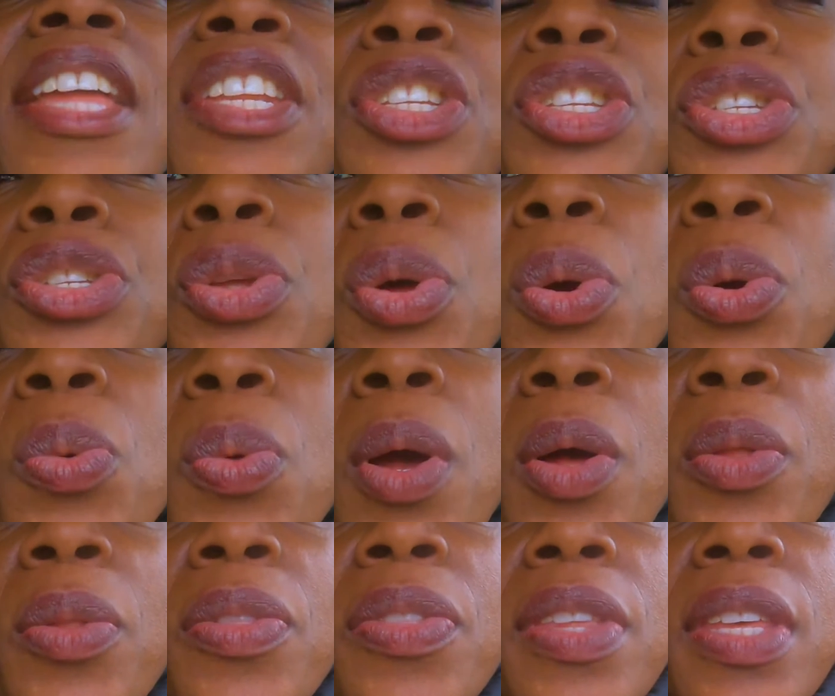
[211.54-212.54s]
and so
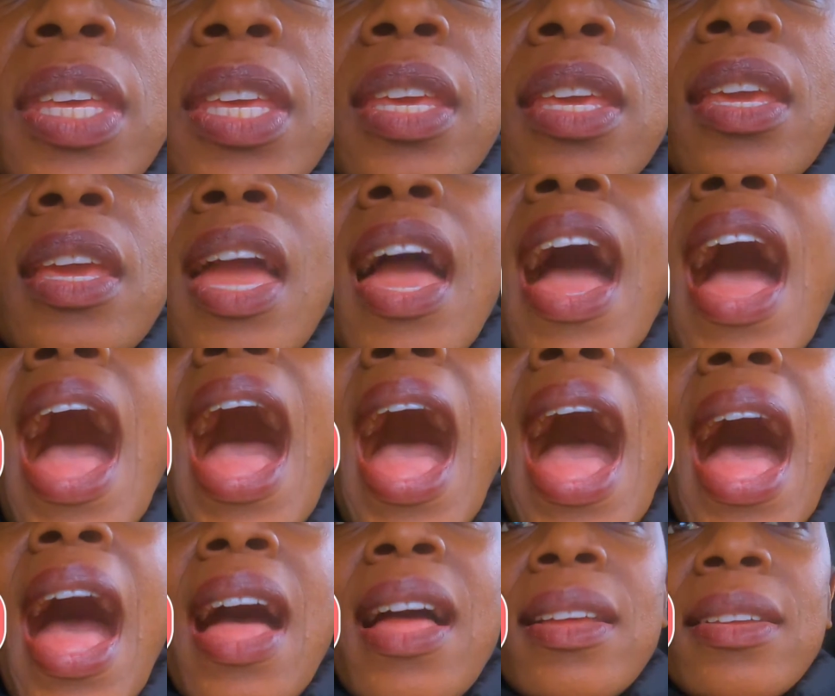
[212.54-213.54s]
will the
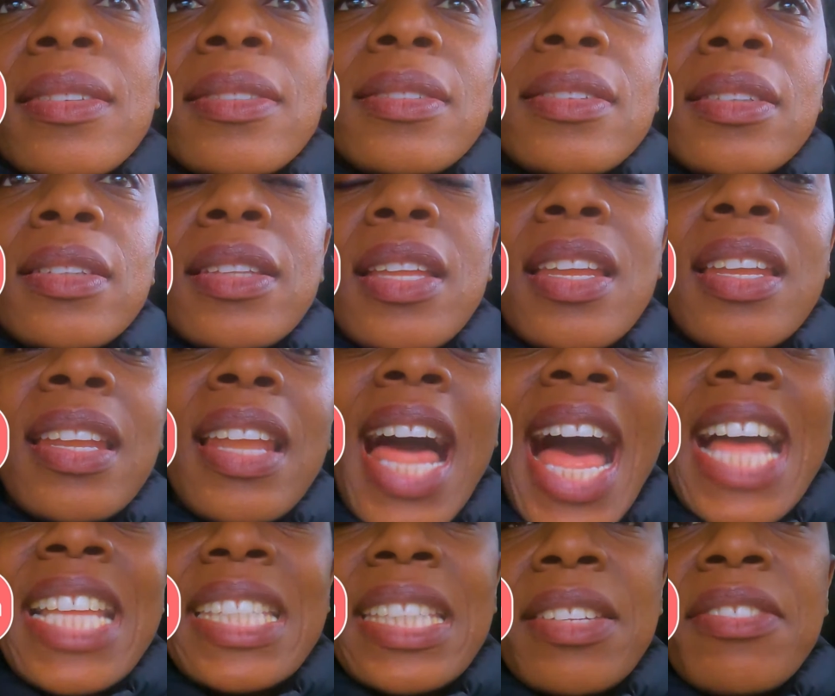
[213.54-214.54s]
A, the
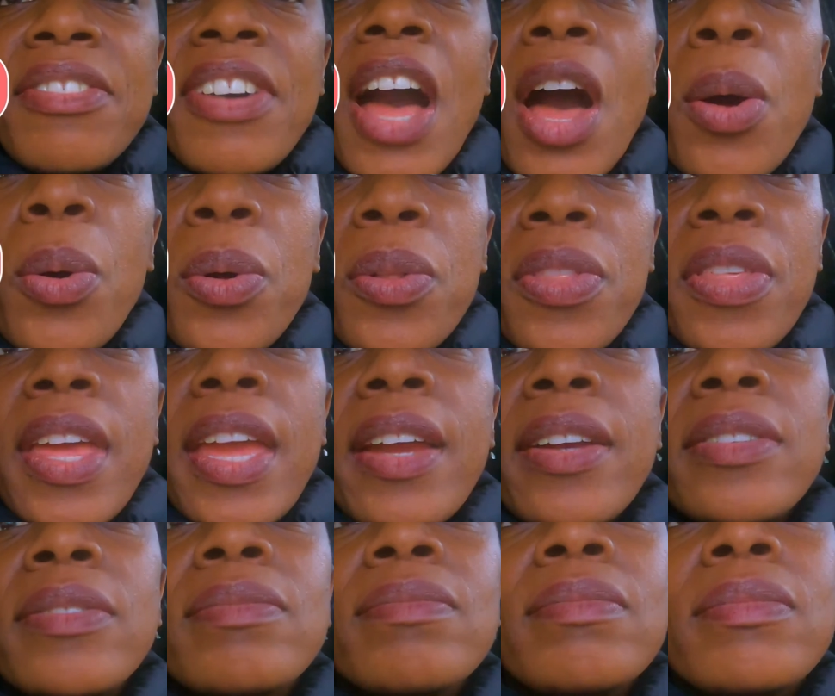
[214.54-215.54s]
last vowel
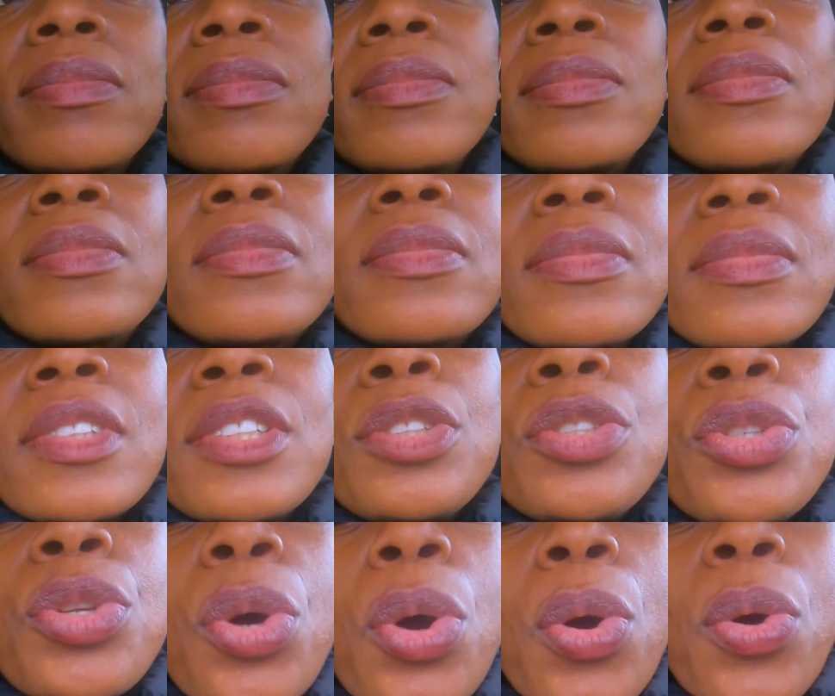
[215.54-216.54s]
there.
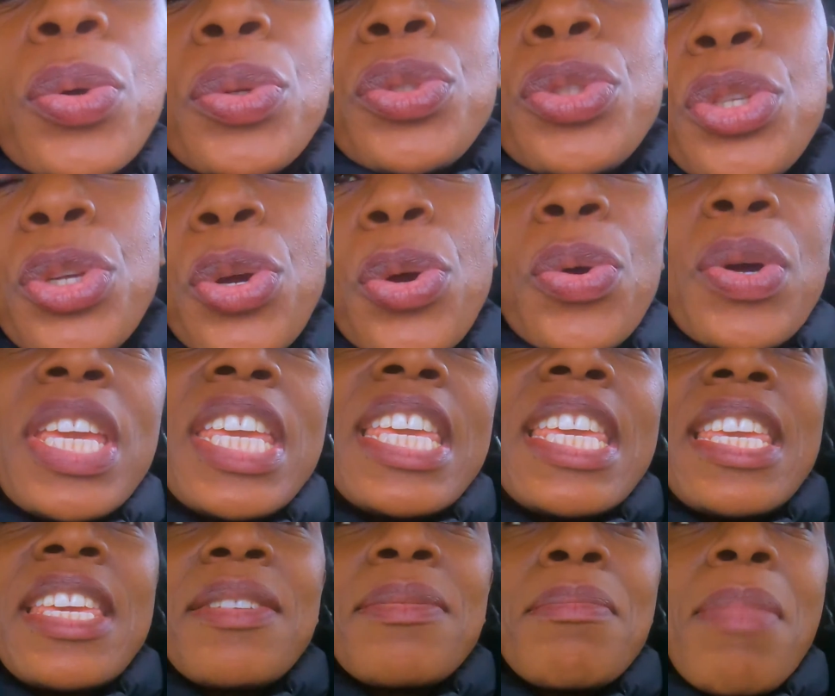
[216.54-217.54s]
Do,
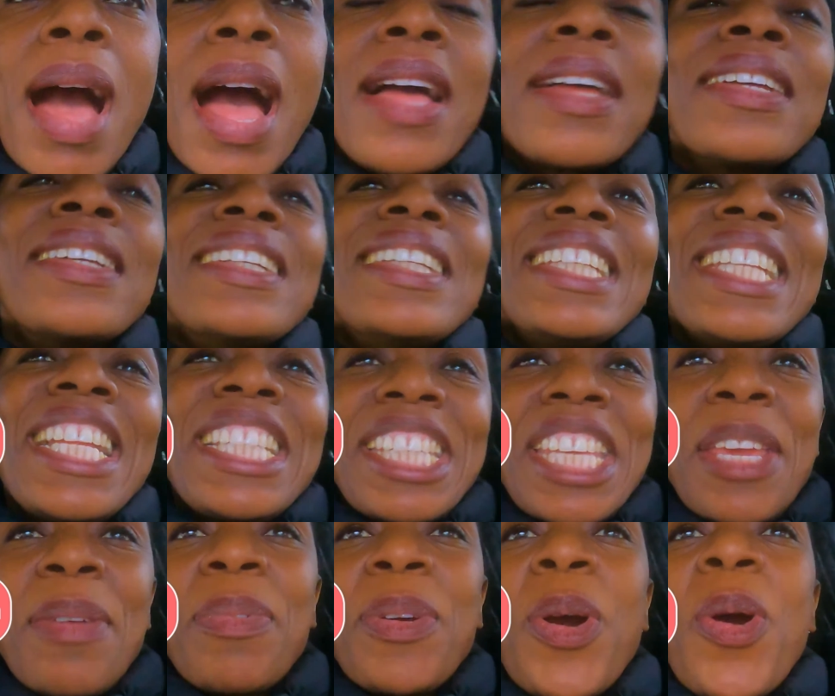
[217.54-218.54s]
igba.
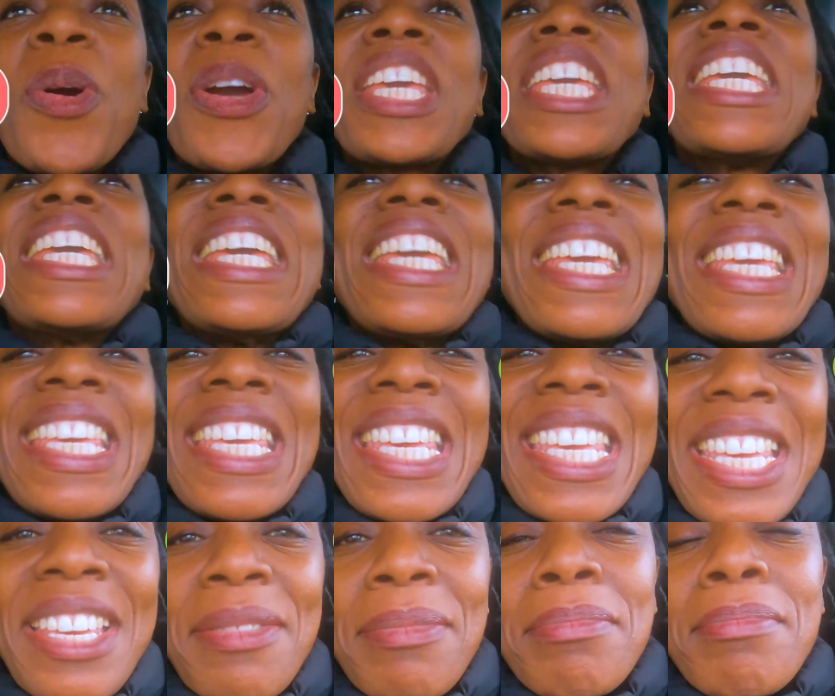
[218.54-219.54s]
Let's keep going.
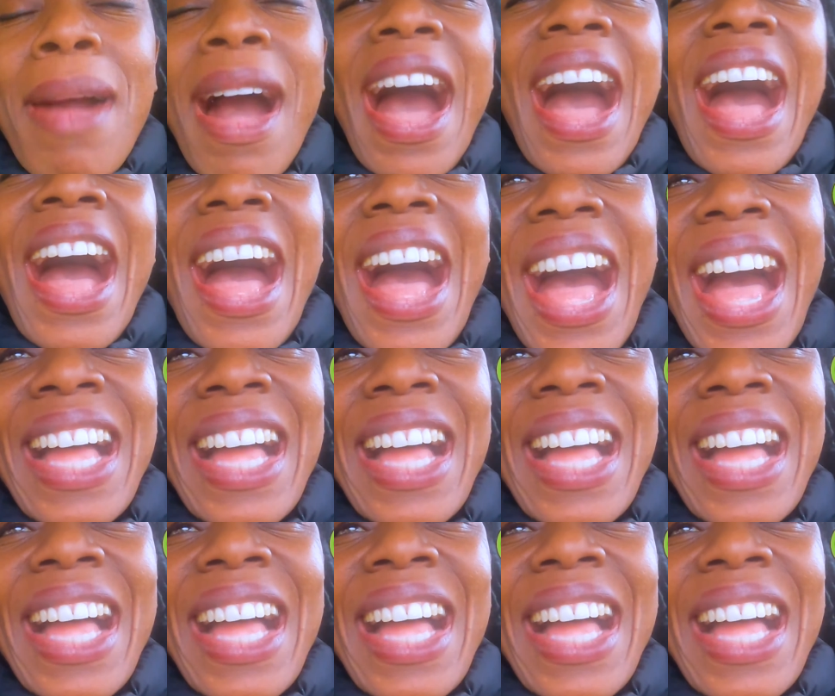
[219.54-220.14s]
Igba.